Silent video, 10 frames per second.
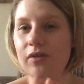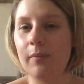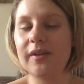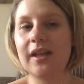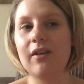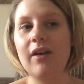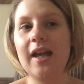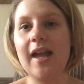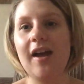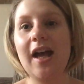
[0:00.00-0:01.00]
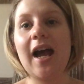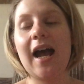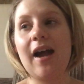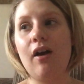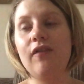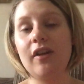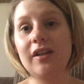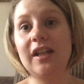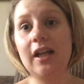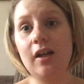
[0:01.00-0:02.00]
not been that great, out of
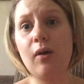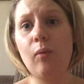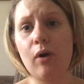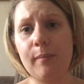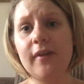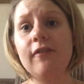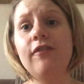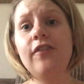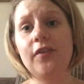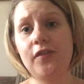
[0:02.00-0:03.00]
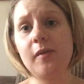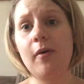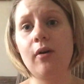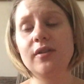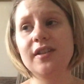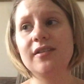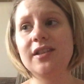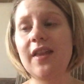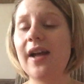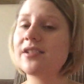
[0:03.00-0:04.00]
like nearly a whopping 50 boxes.
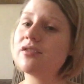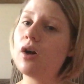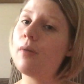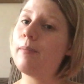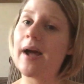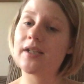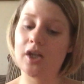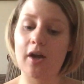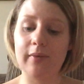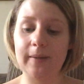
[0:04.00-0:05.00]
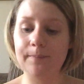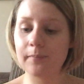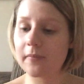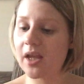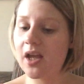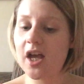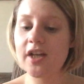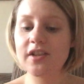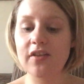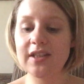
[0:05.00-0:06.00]
So that's not bad going.
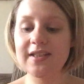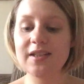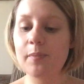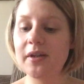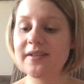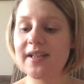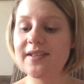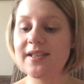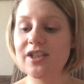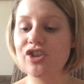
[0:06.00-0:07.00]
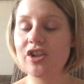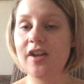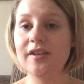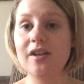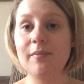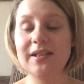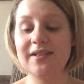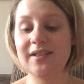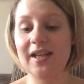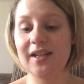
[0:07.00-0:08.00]
So this is the Princess Edition number
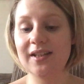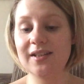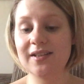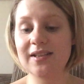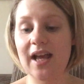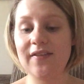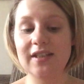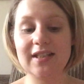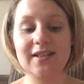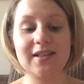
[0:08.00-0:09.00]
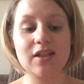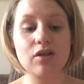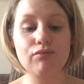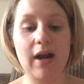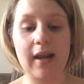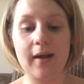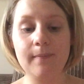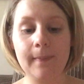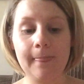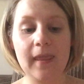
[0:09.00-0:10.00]
6, and this is Cinderella.